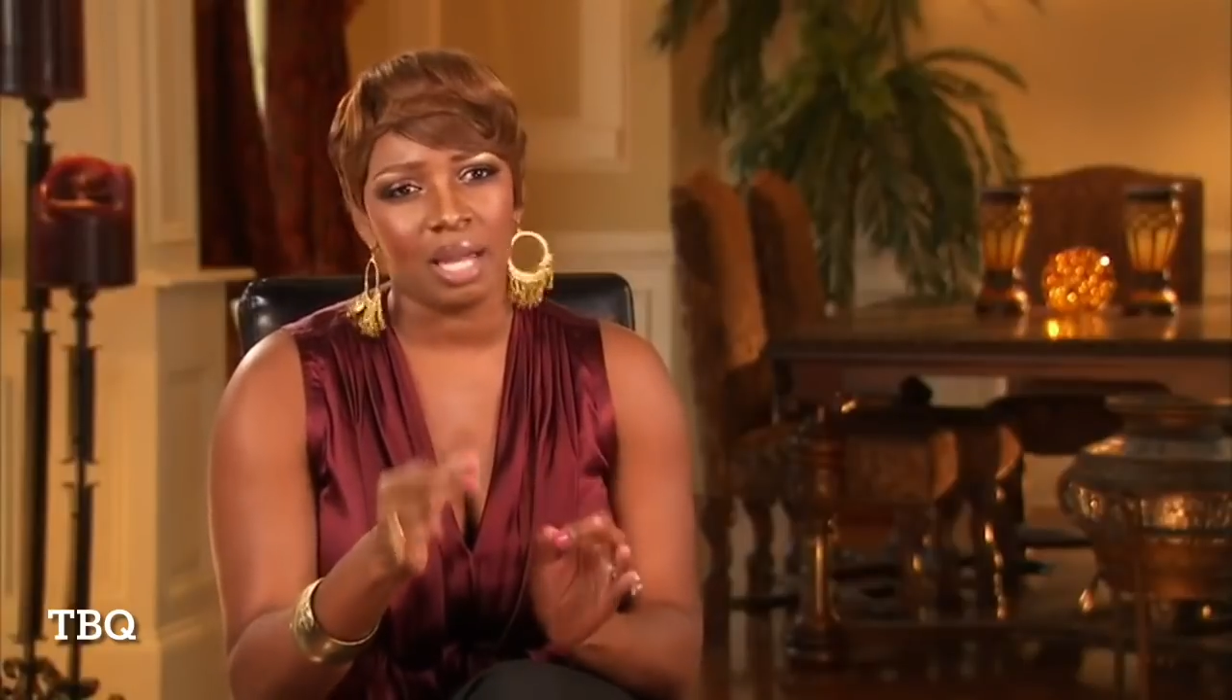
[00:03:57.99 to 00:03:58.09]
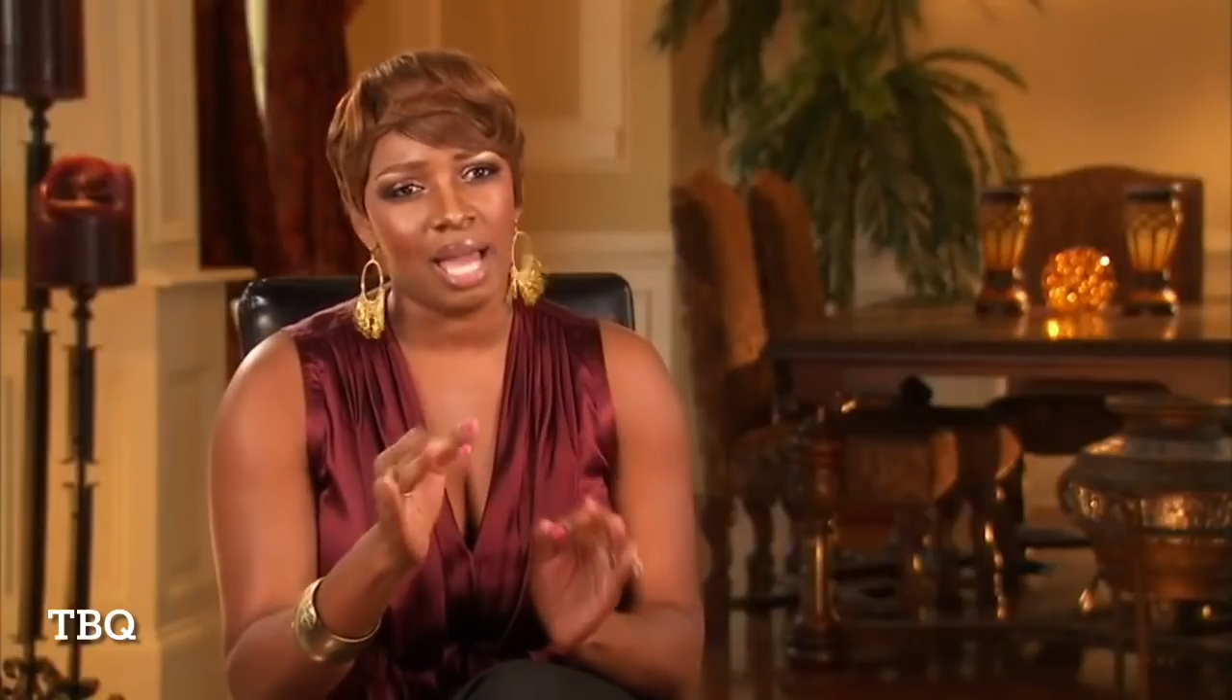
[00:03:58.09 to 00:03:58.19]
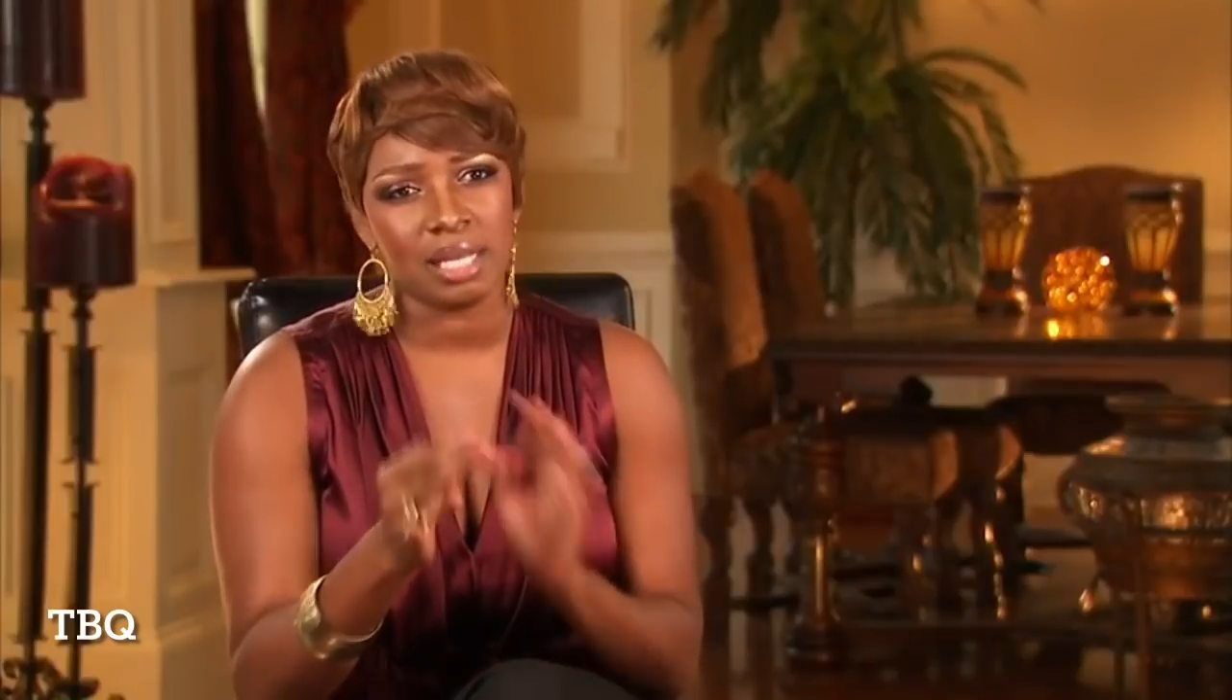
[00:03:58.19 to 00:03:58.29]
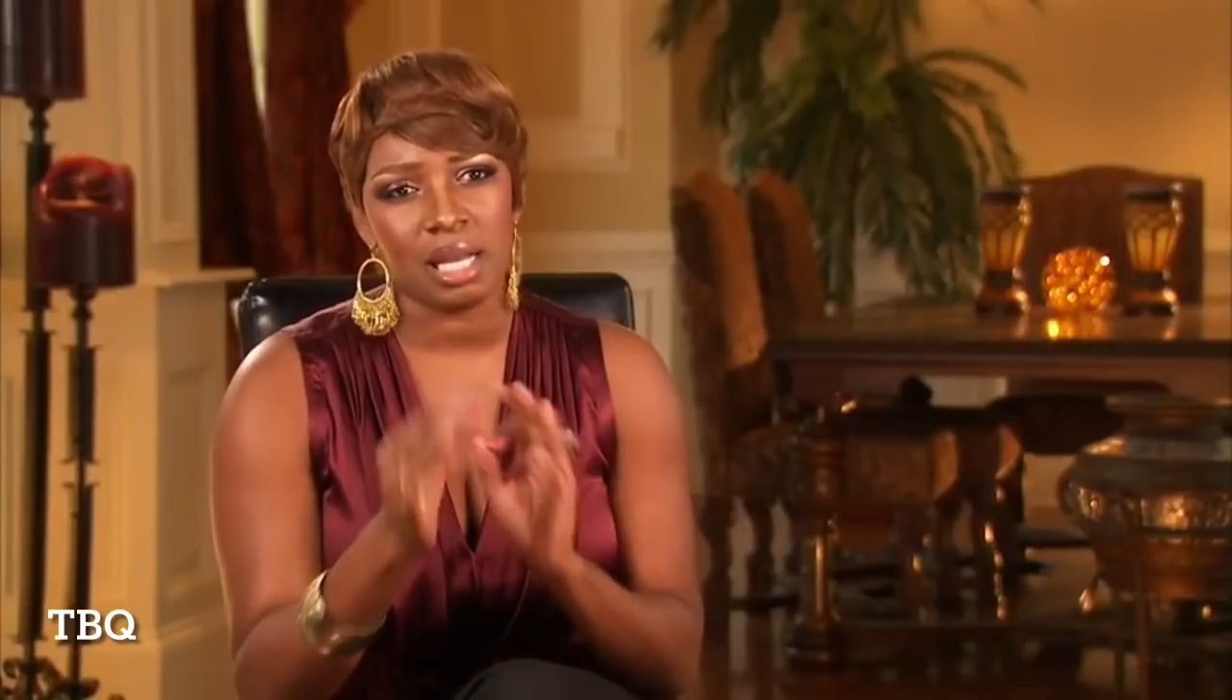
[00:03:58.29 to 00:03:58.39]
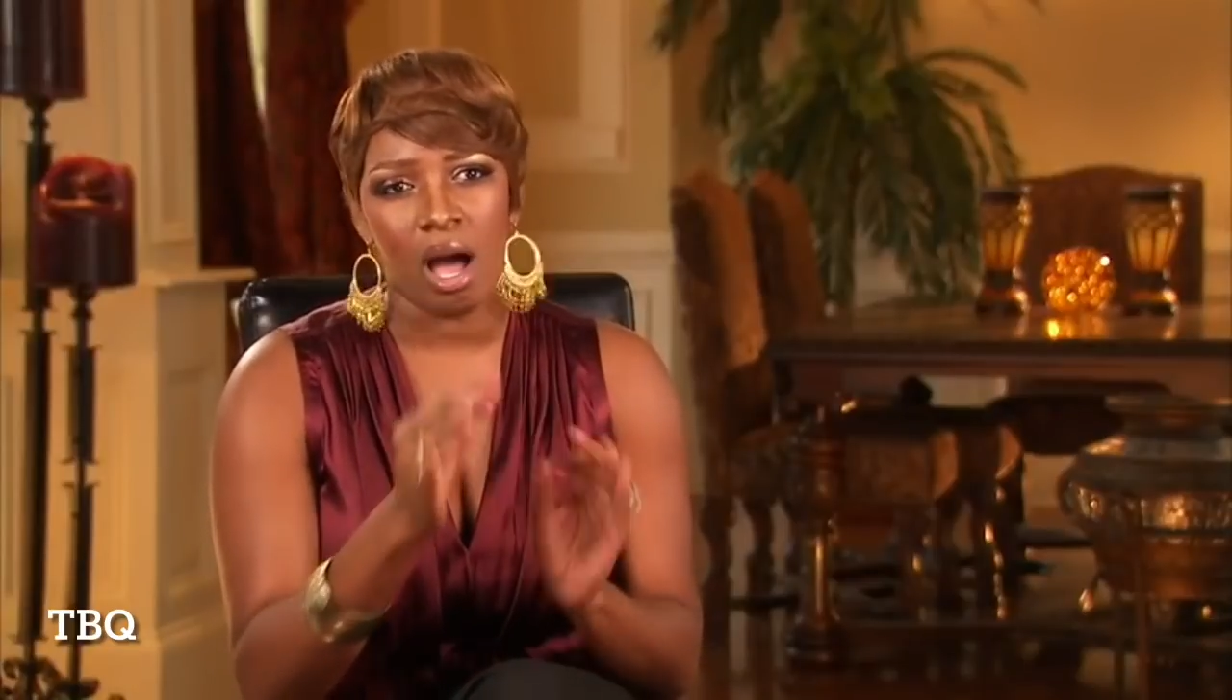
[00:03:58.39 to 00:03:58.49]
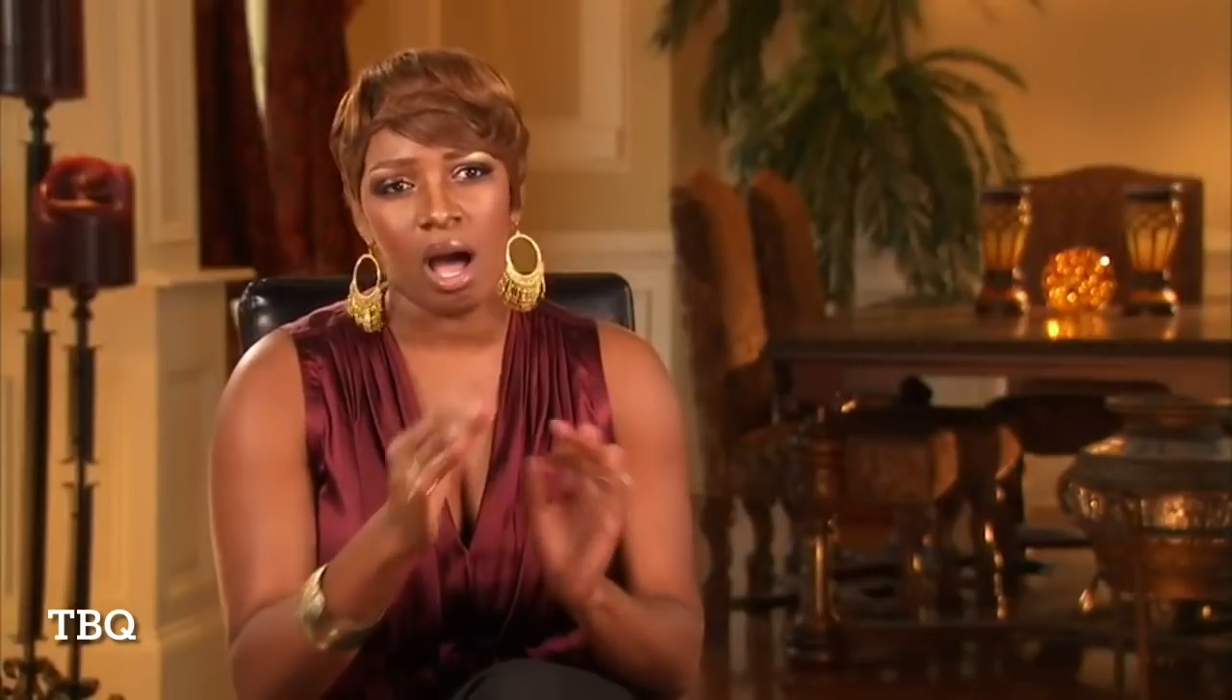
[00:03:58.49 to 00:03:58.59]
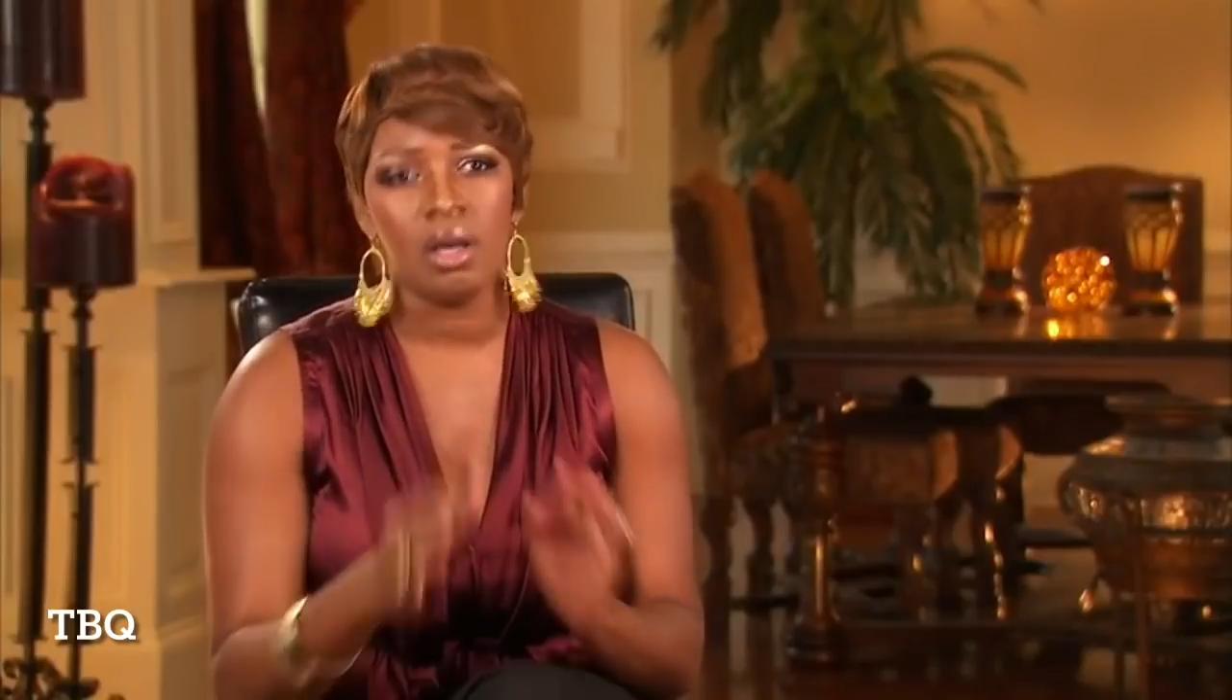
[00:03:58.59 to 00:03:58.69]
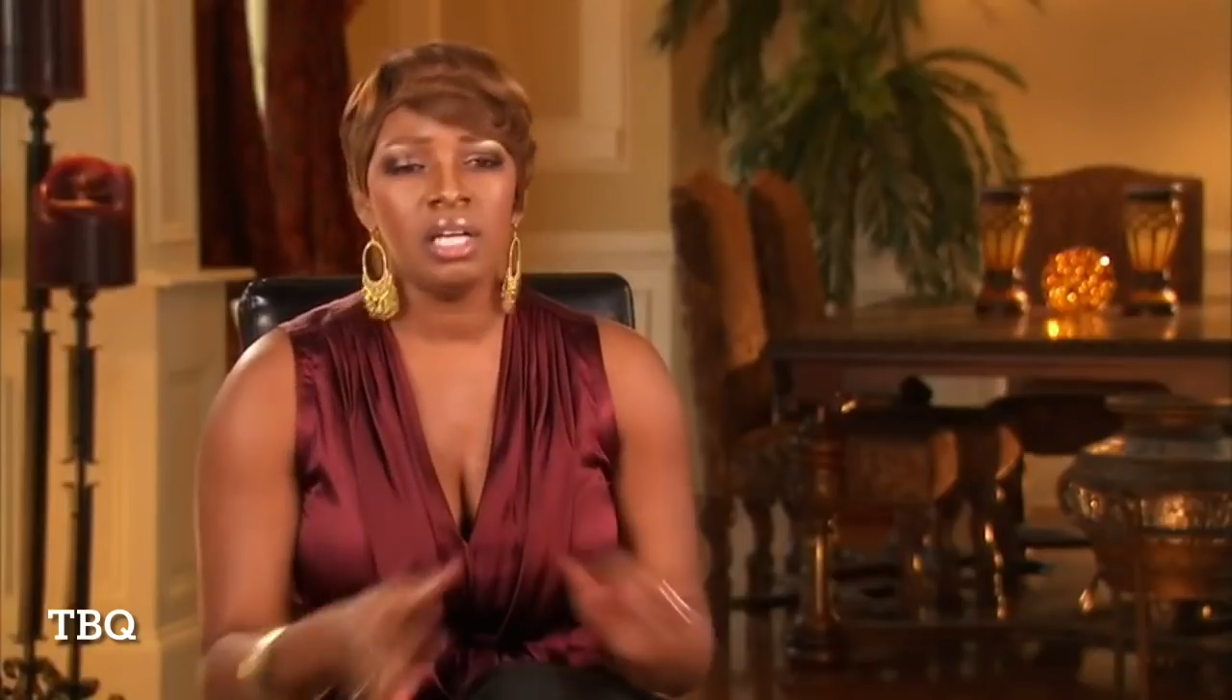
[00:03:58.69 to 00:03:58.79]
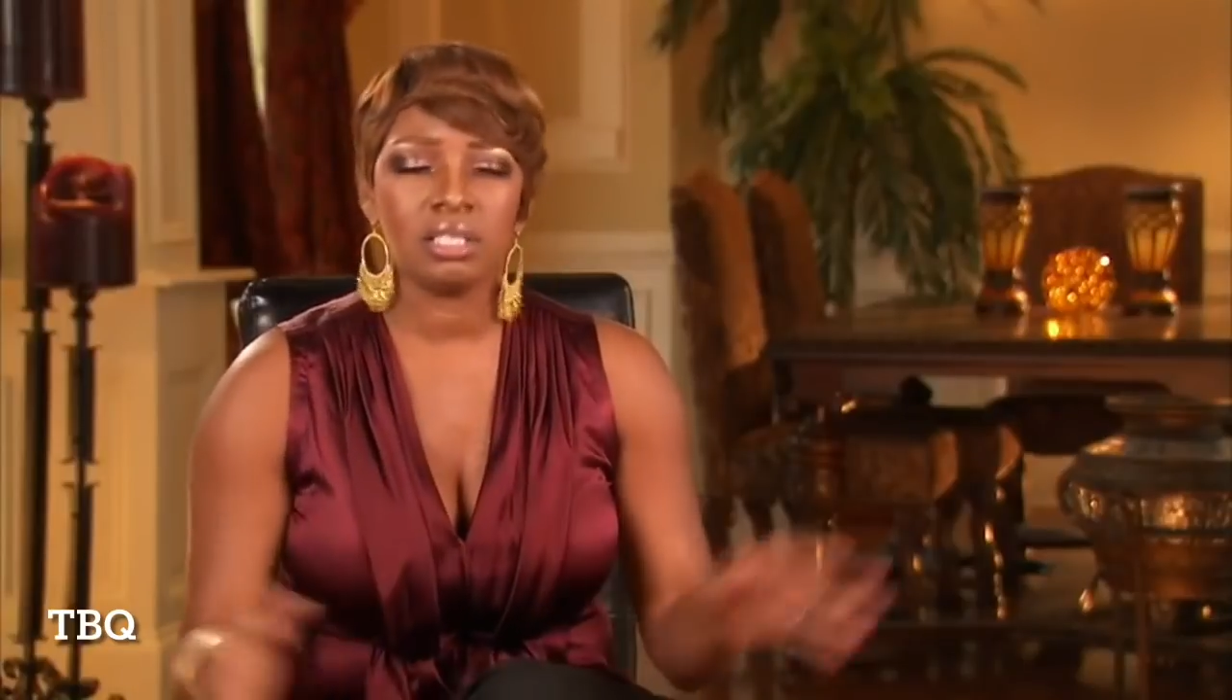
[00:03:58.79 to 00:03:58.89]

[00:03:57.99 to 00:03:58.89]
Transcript: like that off.